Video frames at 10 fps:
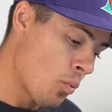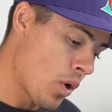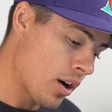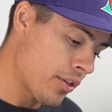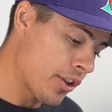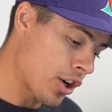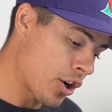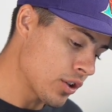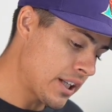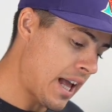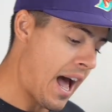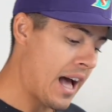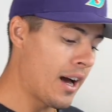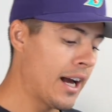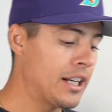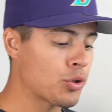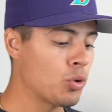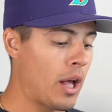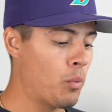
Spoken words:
where they're currently at high school,